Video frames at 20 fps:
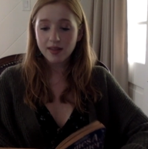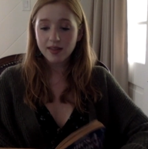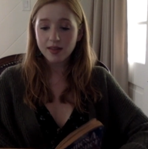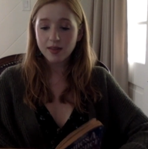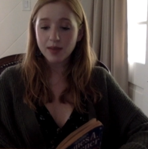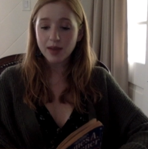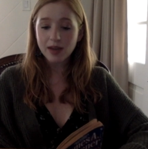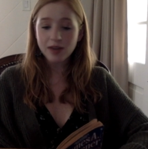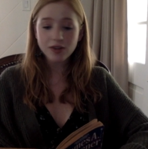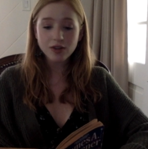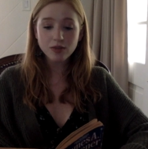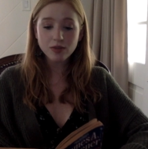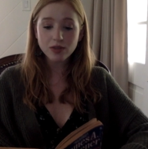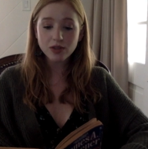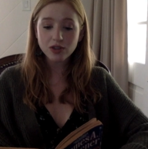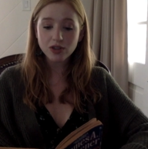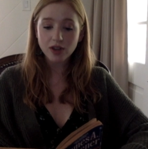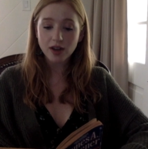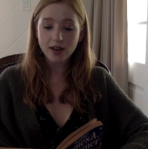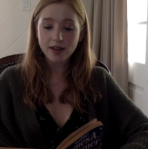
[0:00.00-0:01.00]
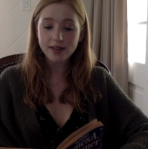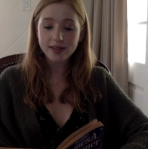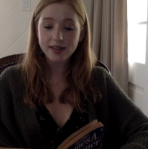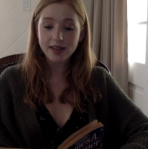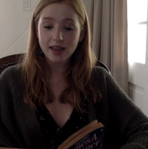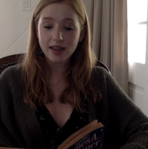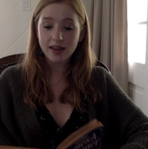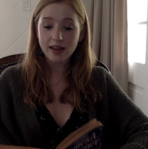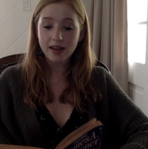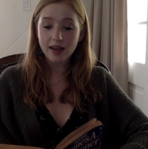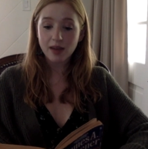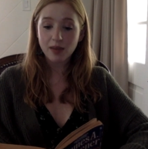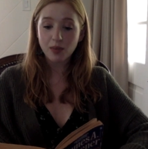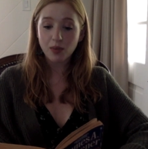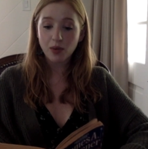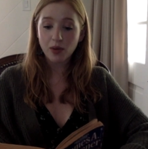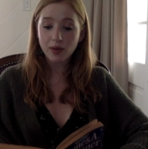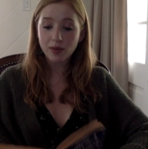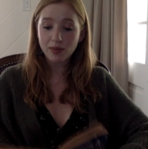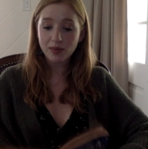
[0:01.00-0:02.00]
The major was shot dead at
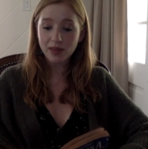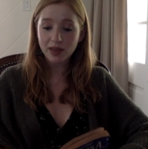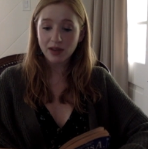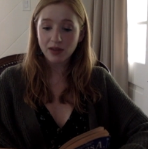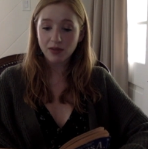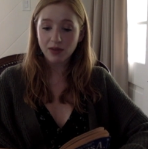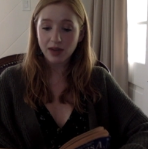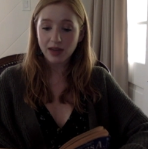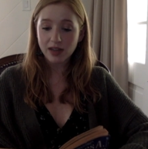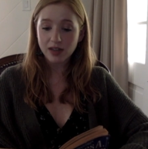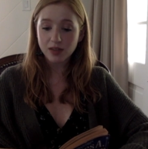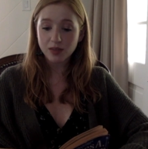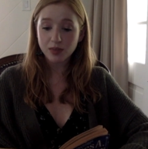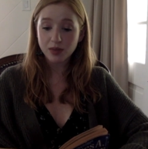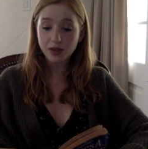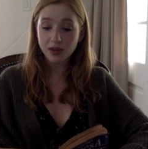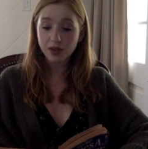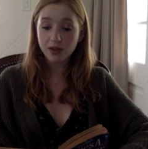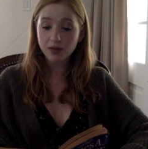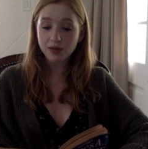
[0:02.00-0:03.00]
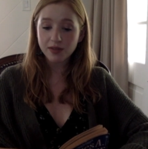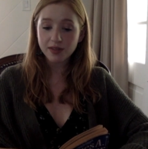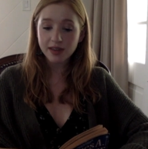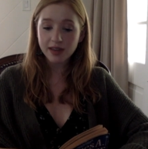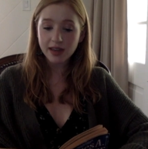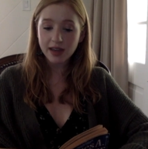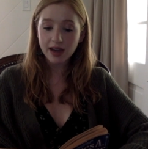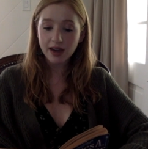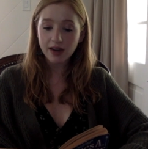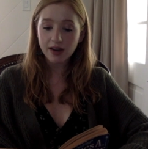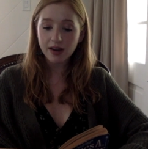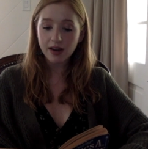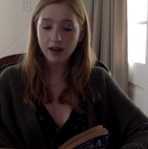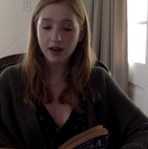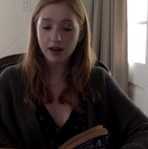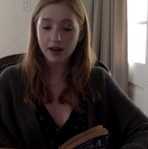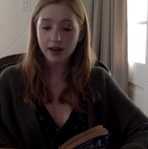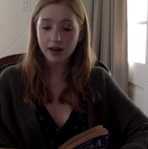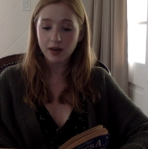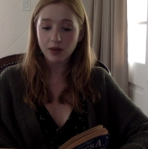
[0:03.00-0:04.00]
point blank range, but Houston carried
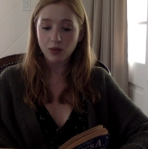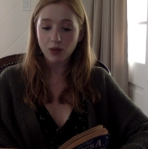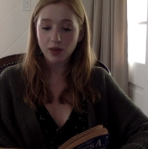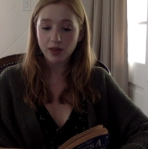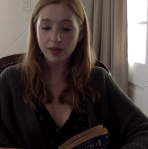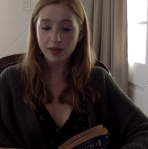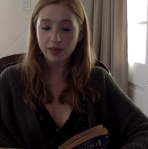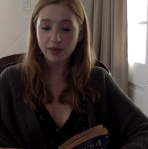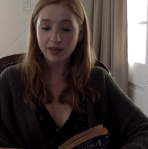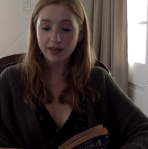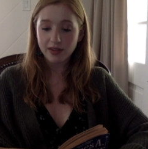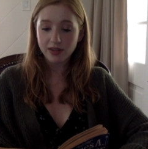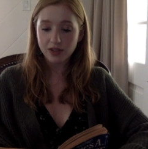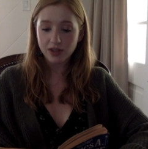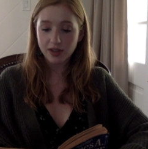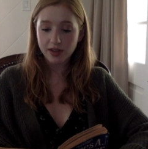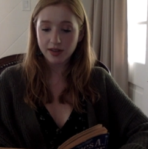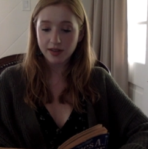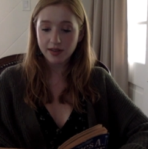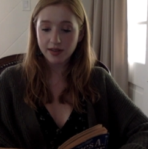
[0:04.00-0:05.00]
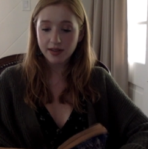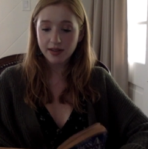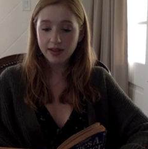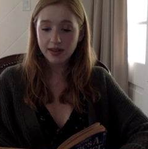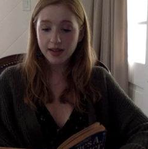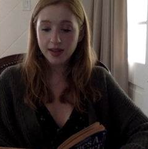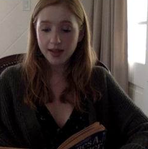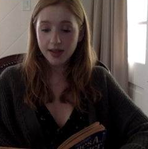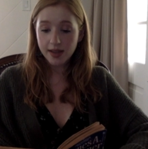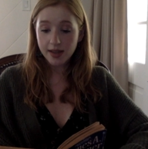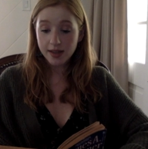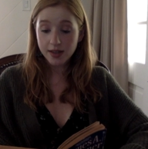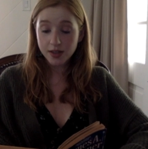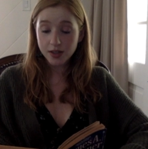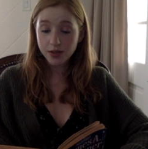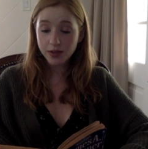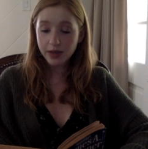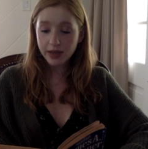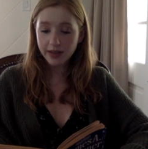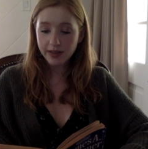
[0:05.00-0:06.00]
on and won the position. In
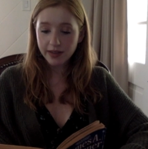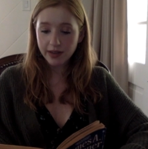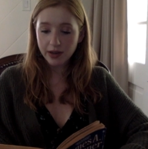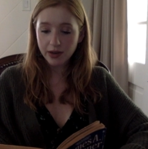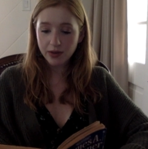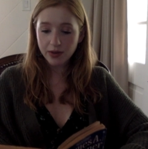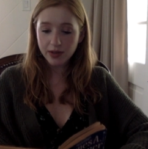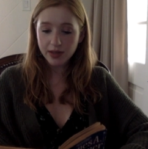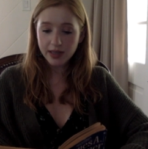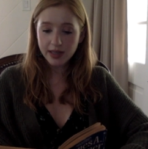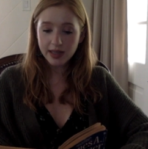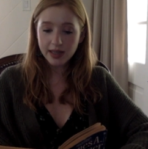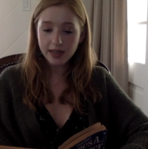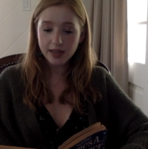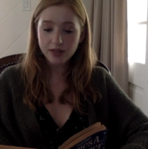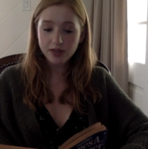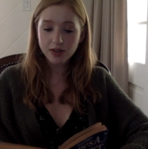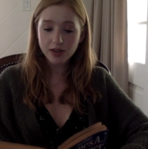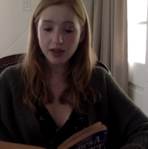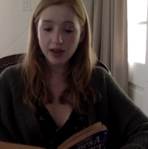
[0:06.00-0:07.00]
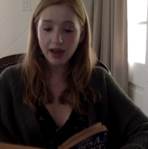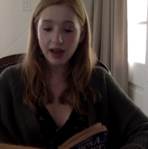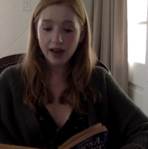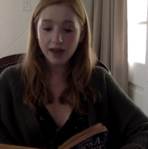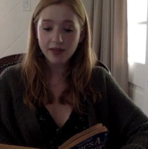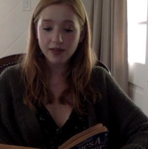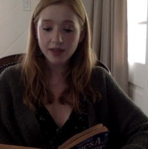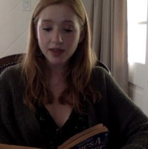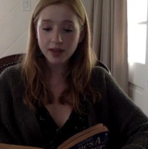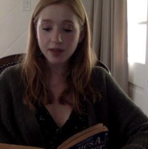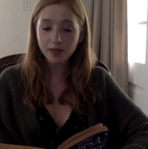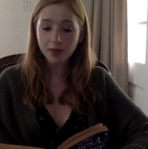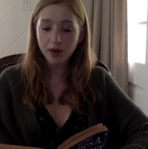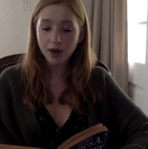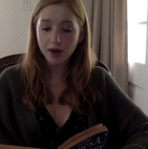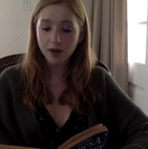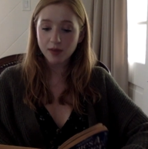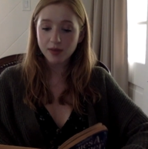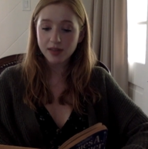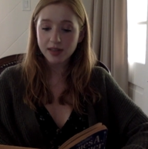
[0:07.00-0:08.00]
doing so, he took a heavily
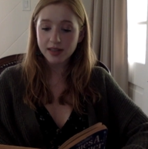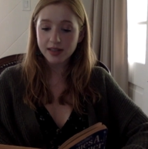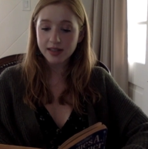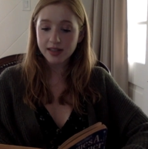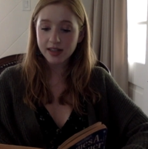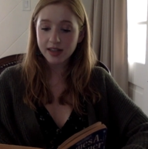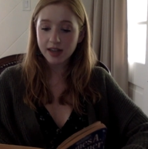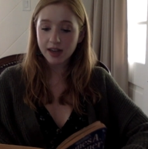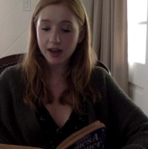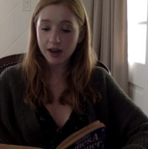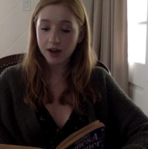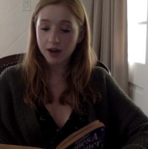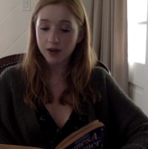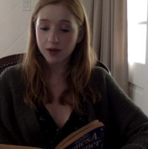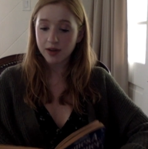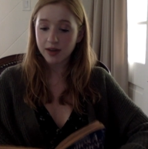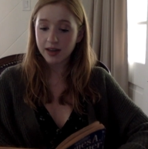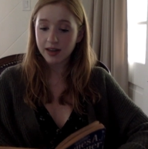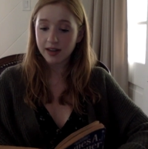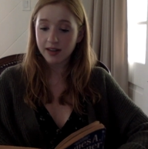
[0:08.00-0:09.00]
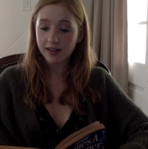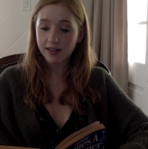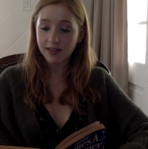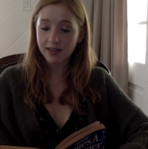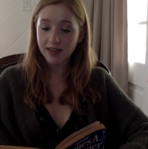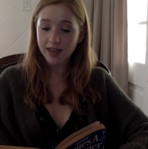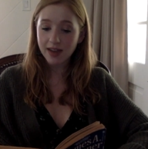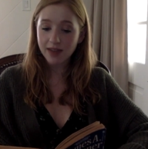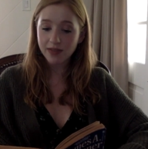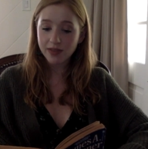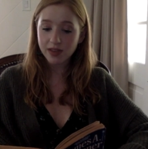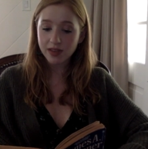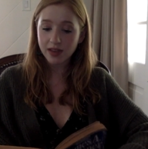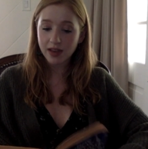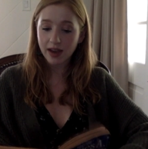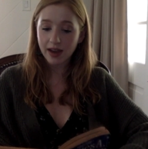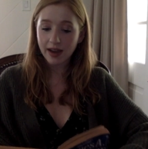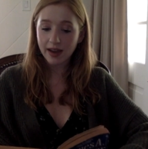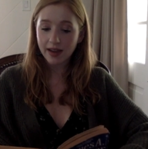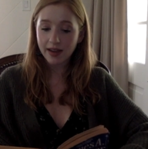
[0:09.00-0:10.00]
barbed Indian arrow in his left
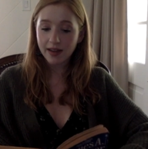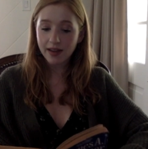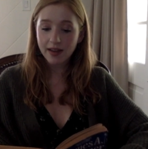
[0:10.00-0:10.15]
thigh,